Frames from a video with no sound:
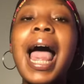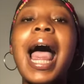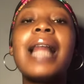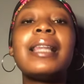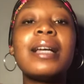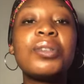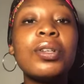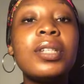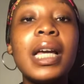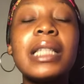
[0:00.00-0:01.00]
And the
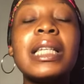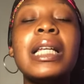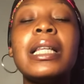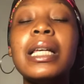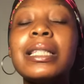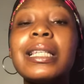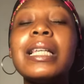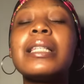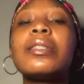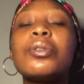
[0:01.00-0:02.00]
associate it needs
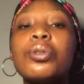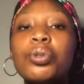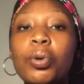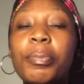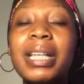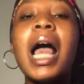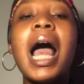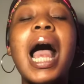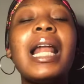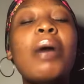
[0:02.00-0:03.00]
is the soap.
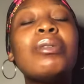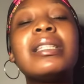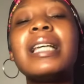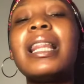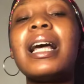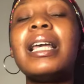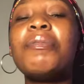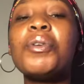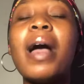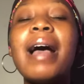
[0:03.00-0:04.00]
And I would say that if
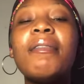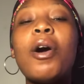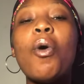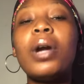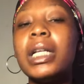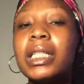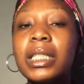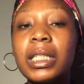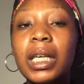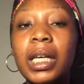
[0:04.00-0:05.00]
you have oily
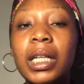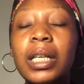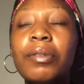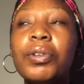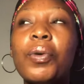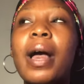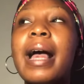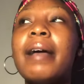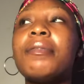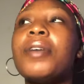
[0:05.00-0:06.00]
skin, if you
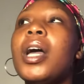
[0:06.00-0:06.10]
have